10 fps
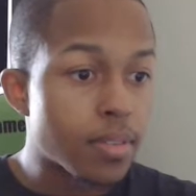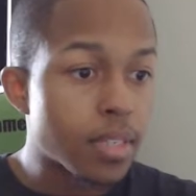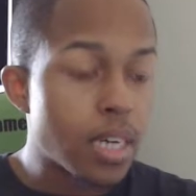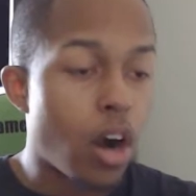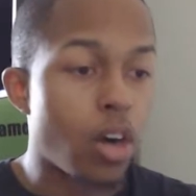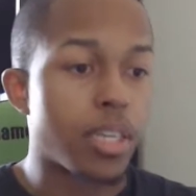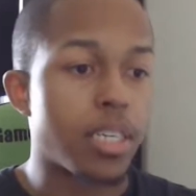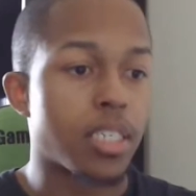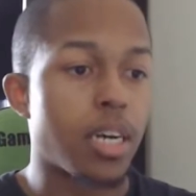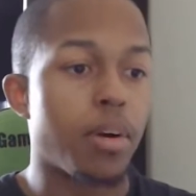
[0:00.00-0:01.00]
On the
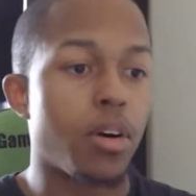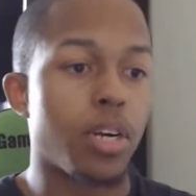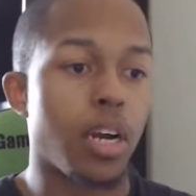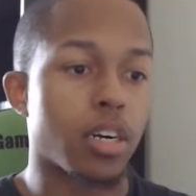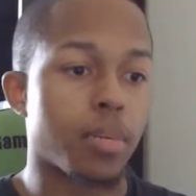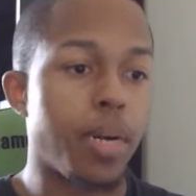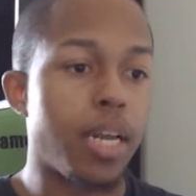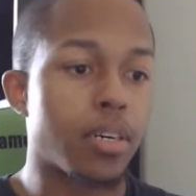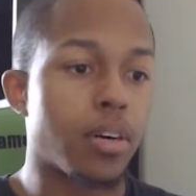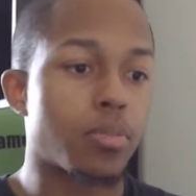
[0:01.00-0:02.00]
Sabaody
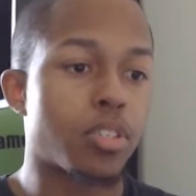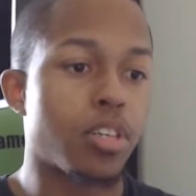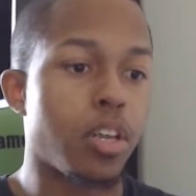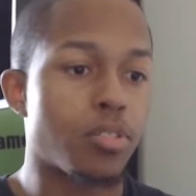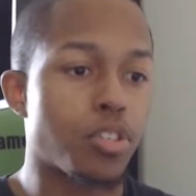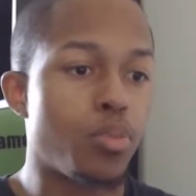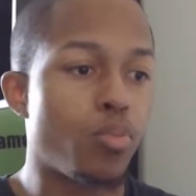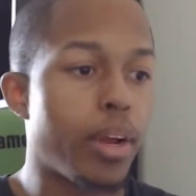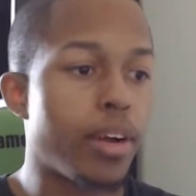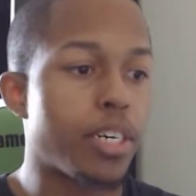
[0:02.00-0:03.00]
archipelagos, close to
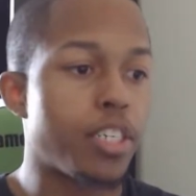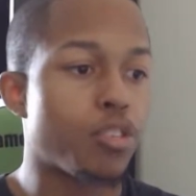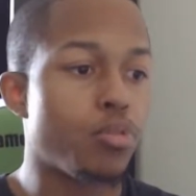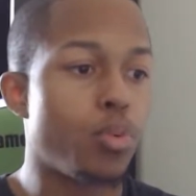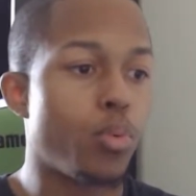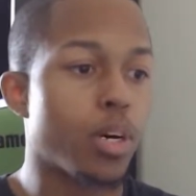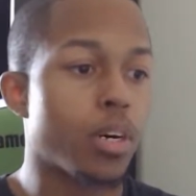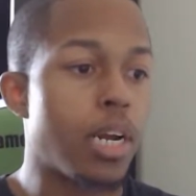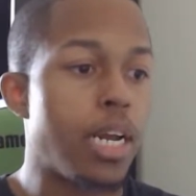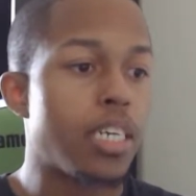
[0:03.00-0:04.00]
where his crew
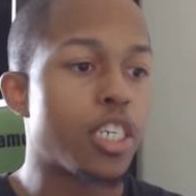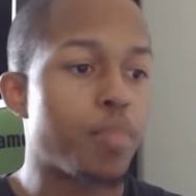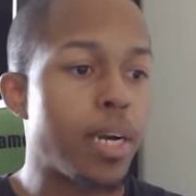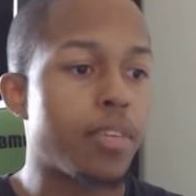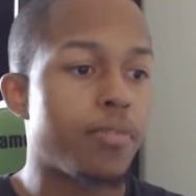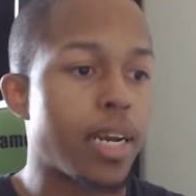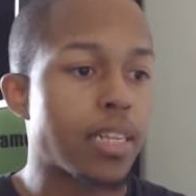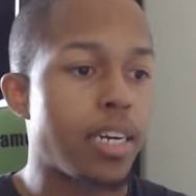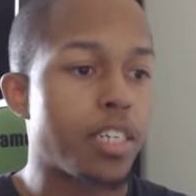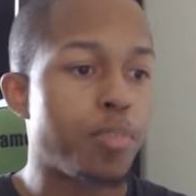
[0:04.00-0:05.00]
were, despite the fact
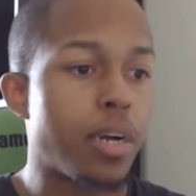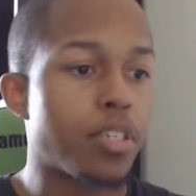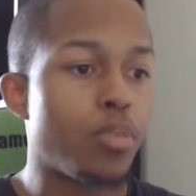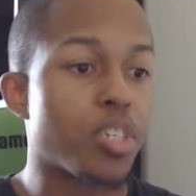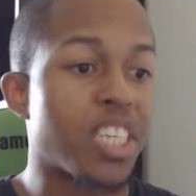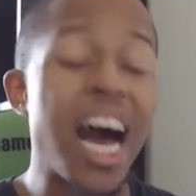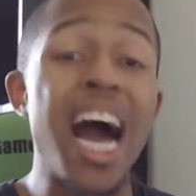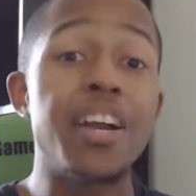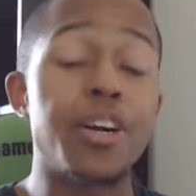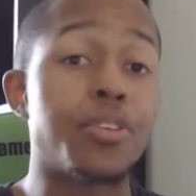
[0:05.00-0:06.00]
that his bounty was
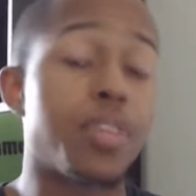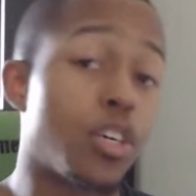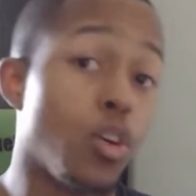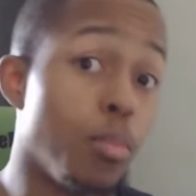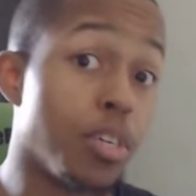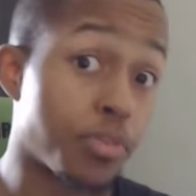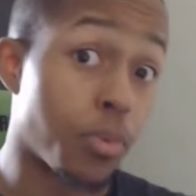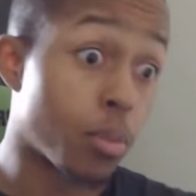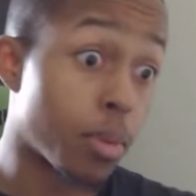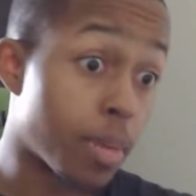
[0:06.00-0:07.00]
higher than Kuma's
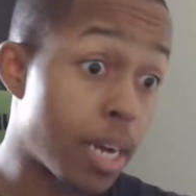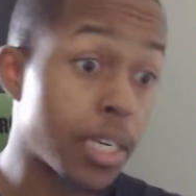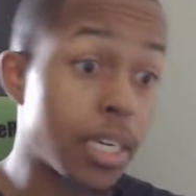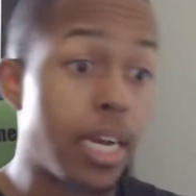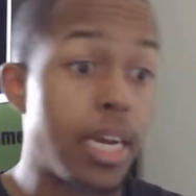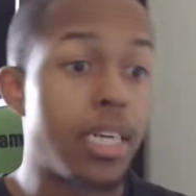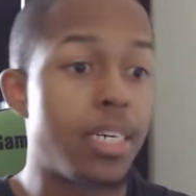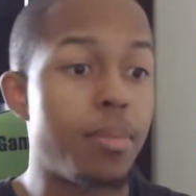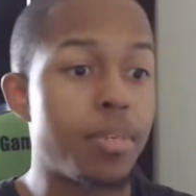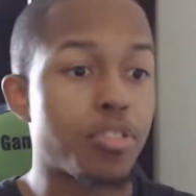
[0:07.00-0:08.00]
former bounty,
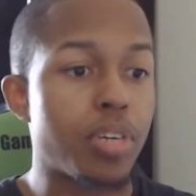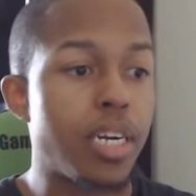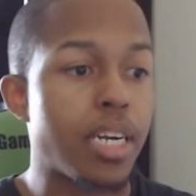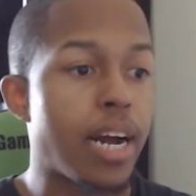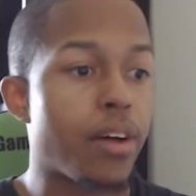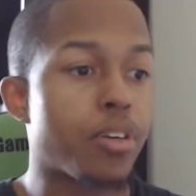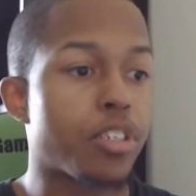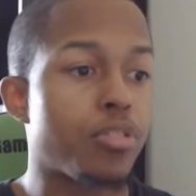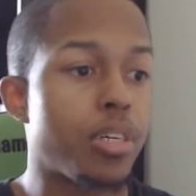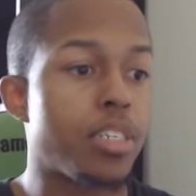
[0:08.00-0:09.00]
demonstrating how their
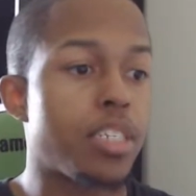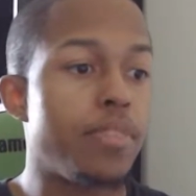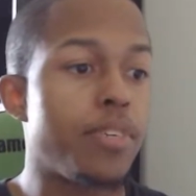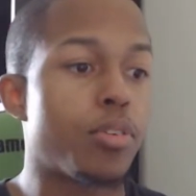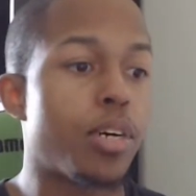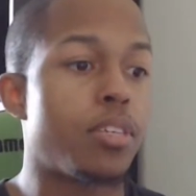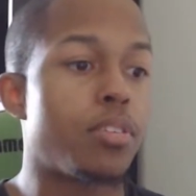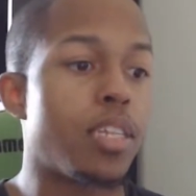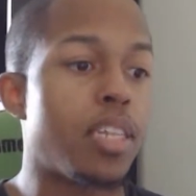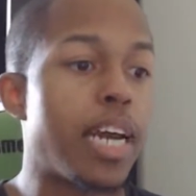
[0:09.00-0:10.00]
strength is even greater
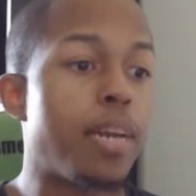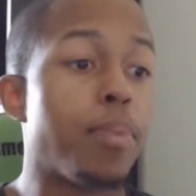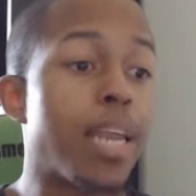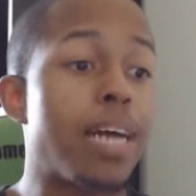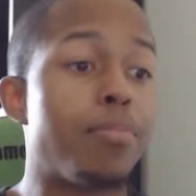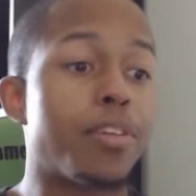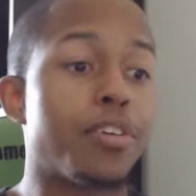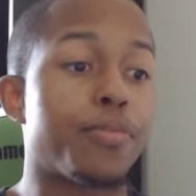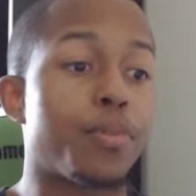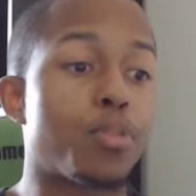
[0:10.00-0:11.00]
than that implied by
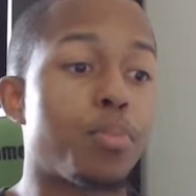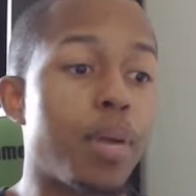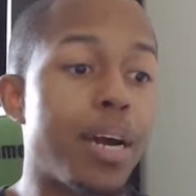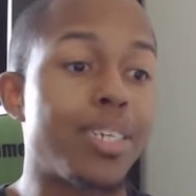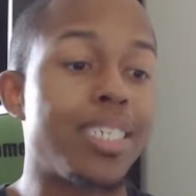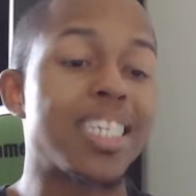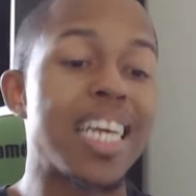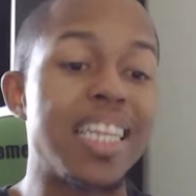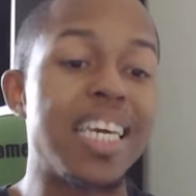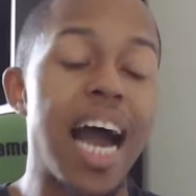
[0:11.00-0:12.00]
their frozen bounties
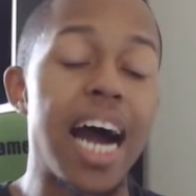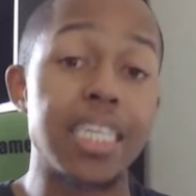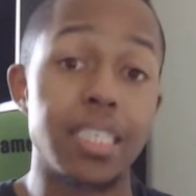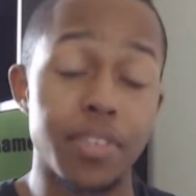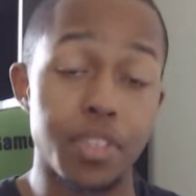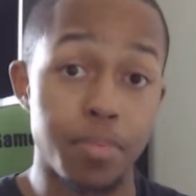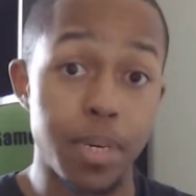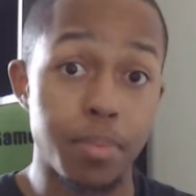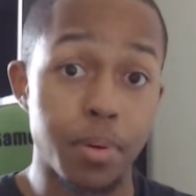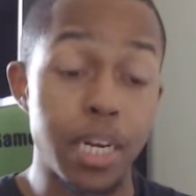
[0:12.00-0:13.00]
in the eyes of other
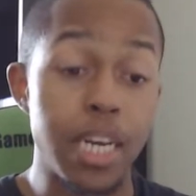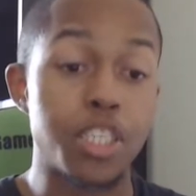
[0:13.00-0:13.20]
people.